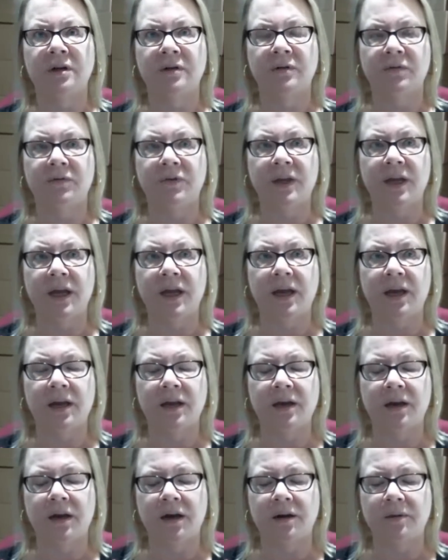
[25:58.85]

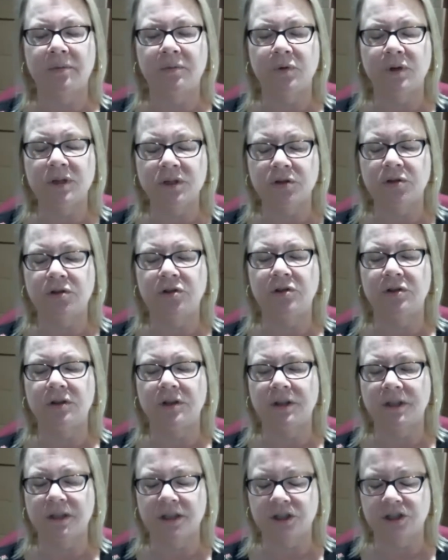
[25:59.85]
VA researchers
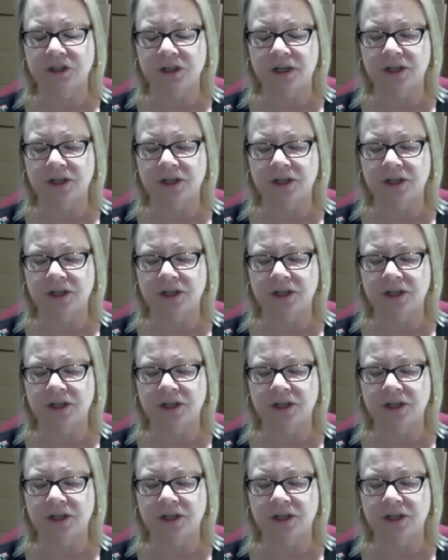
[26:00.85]
and clinician